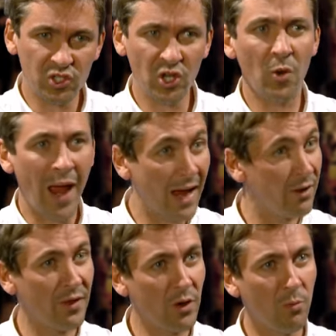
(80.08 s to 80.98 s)
show
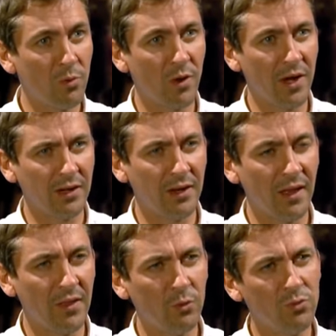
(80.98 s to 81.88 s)
how they operate,
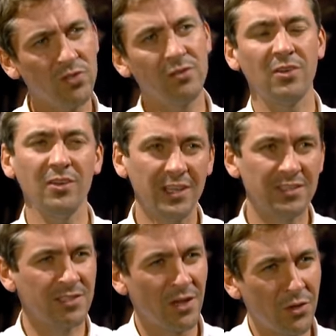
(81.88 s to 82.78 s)
and then also kind of
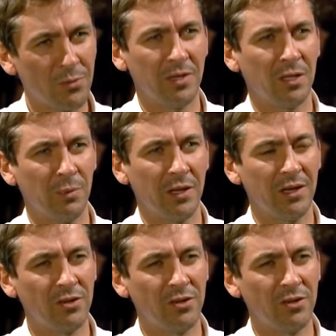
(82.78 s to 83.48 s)
get to know them a little bit